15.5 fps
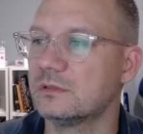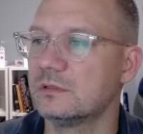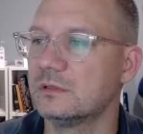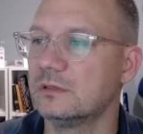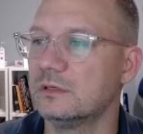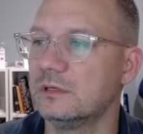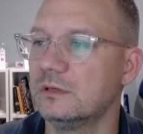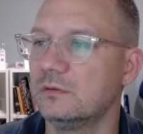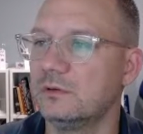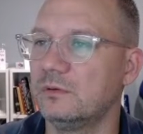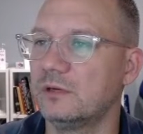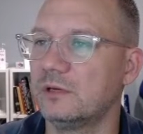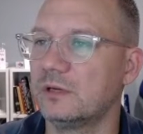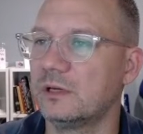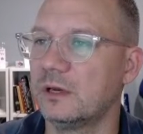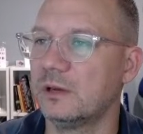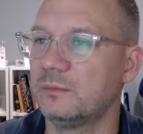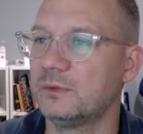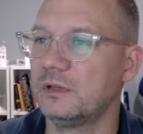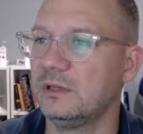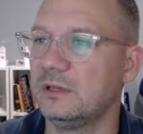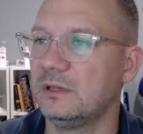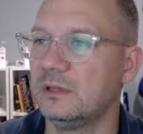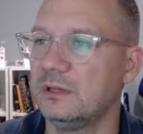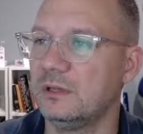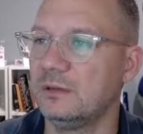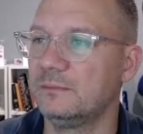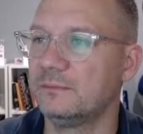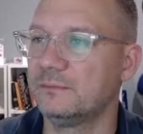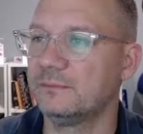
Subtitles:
and we want copy,